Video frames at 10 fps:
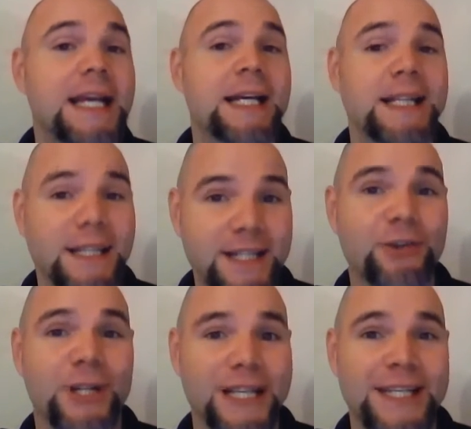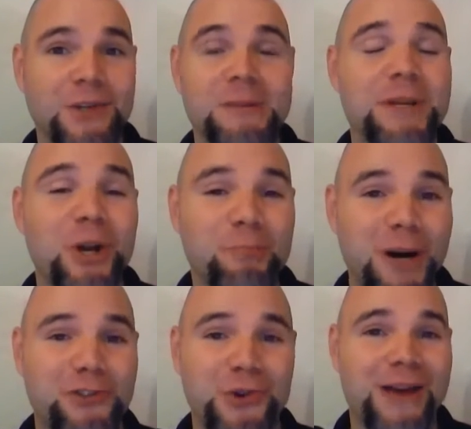Literally, you can be their
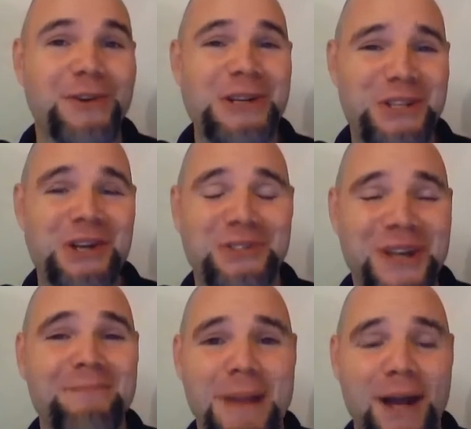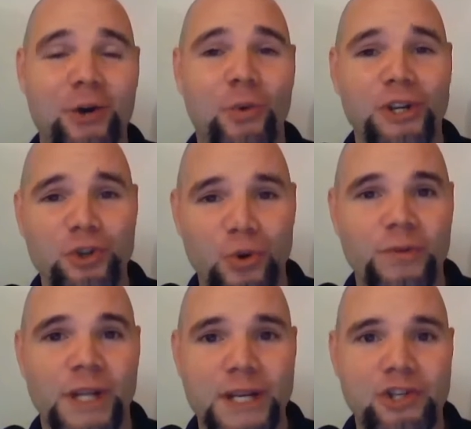bus driver. It does not matter what your
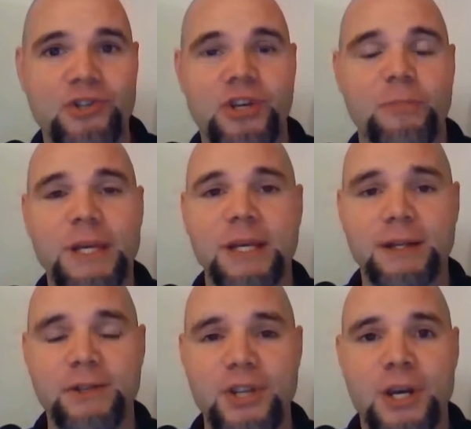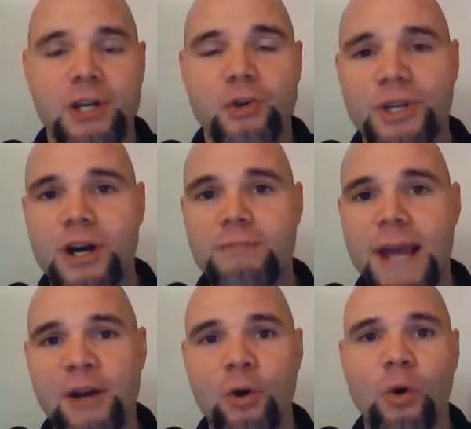relationship is to a young
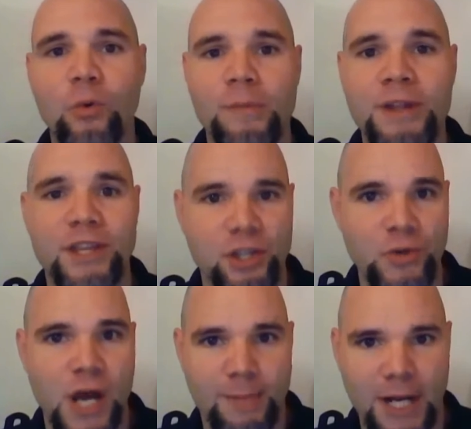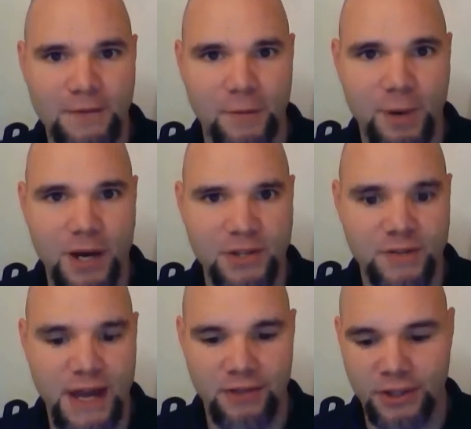man or woman that you nominate for
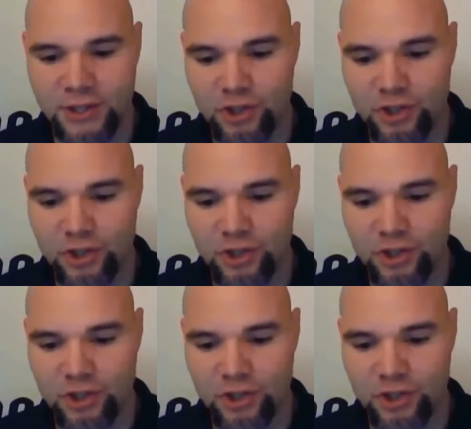Positive Athlete